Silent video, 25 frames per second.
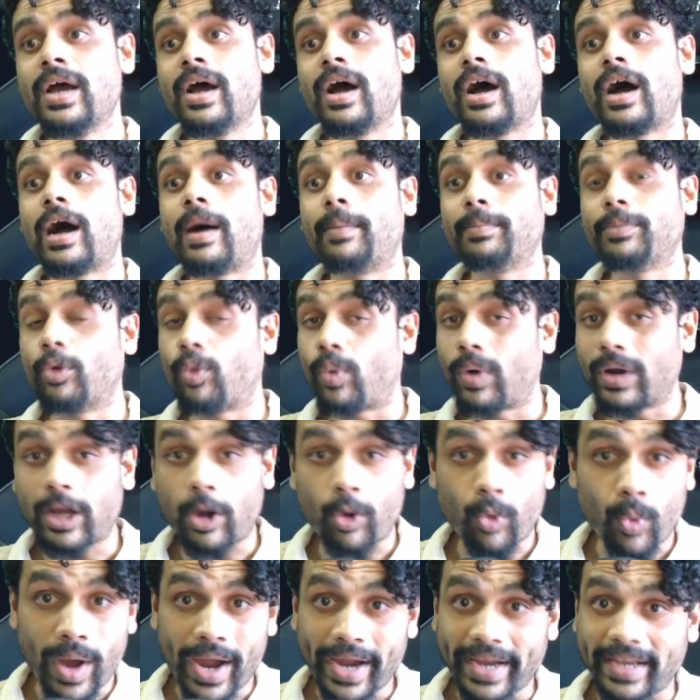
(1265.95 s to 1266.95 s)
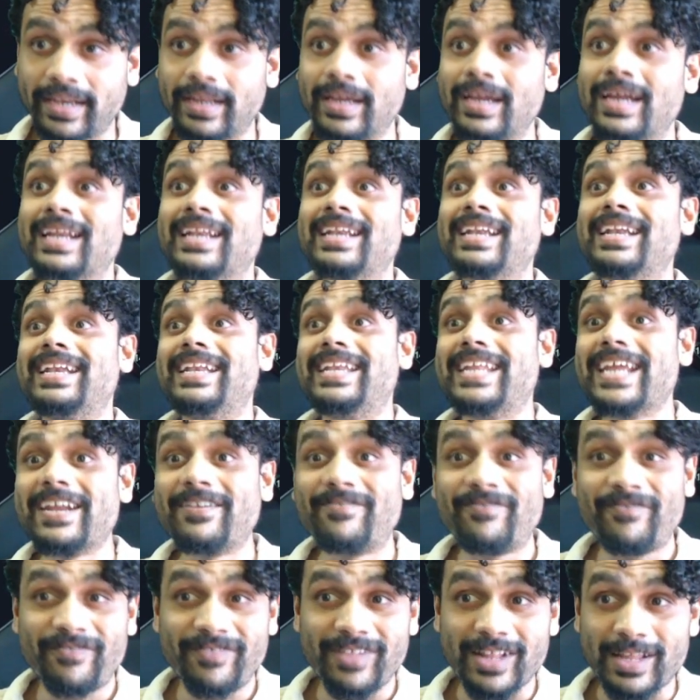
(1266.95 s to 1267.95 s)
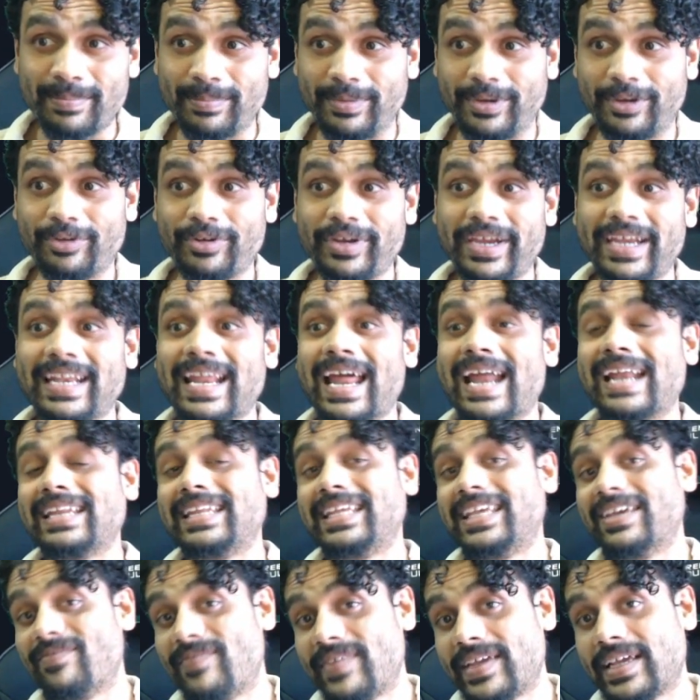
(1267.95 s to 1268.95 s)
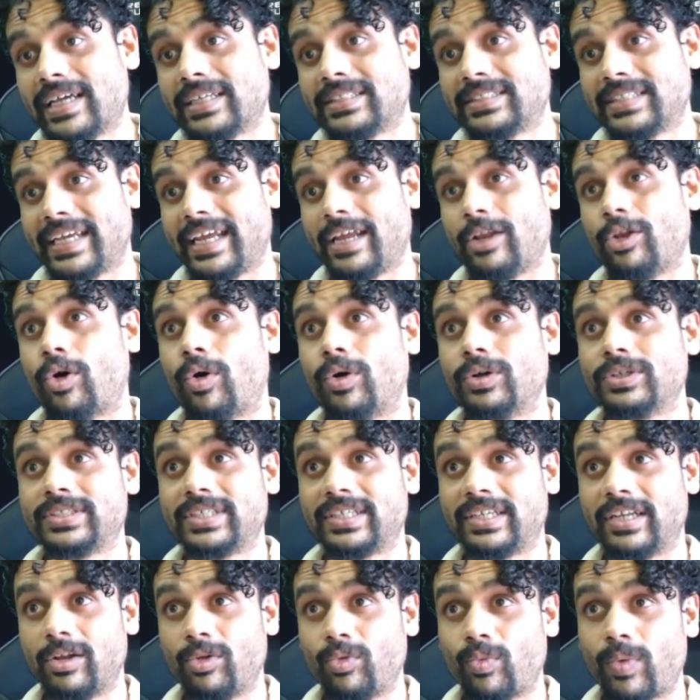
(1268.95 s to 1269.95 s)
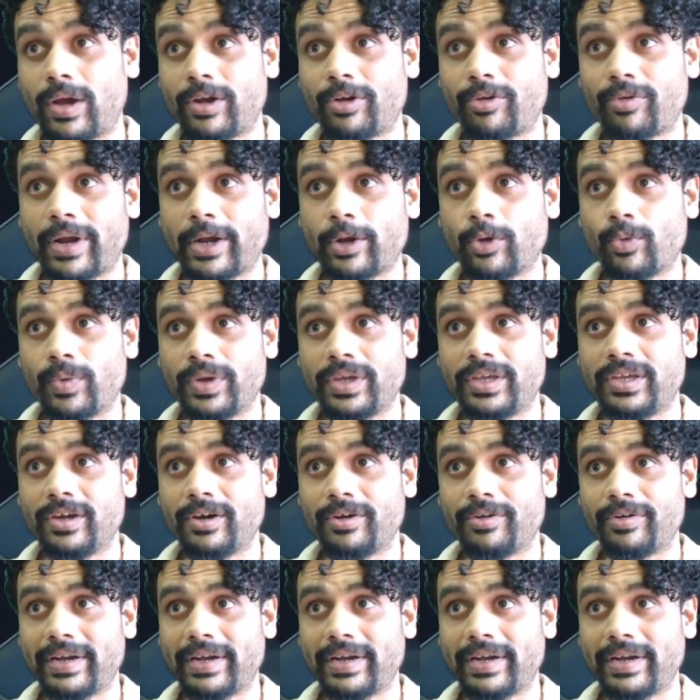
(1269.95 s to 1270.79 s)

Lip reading: The 1 hour wine did flip green and giving us a long signal one right over here,